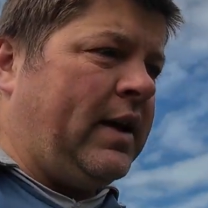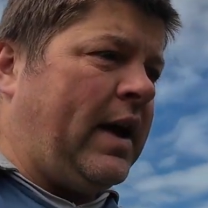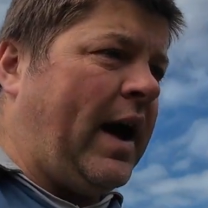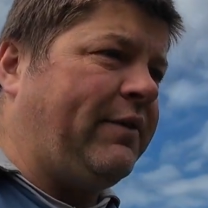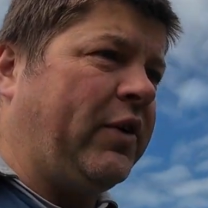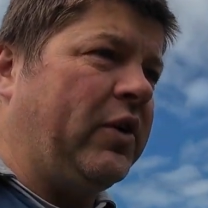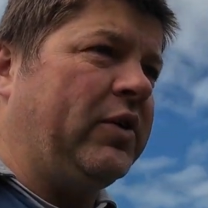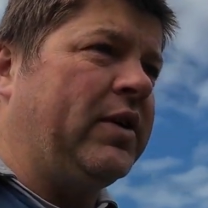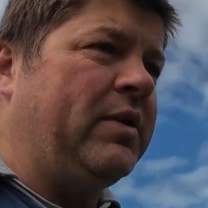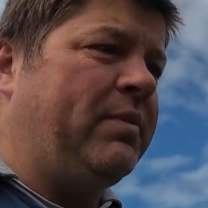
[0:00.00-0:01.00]
have a
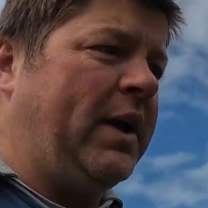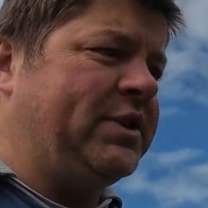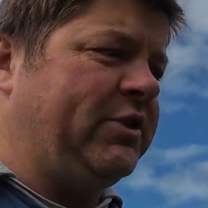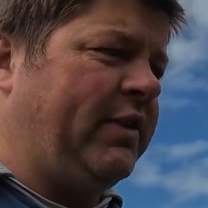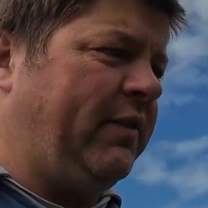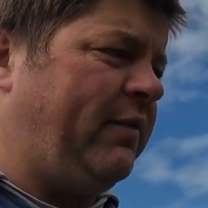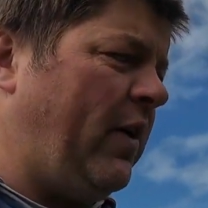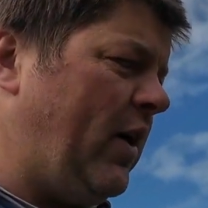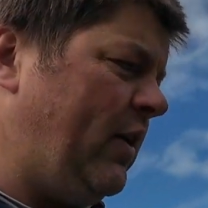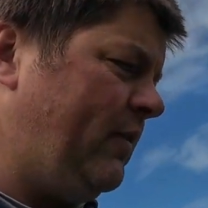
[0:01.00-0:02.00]
good mixture. I think
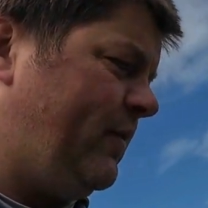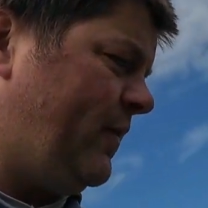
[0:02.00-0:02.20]
5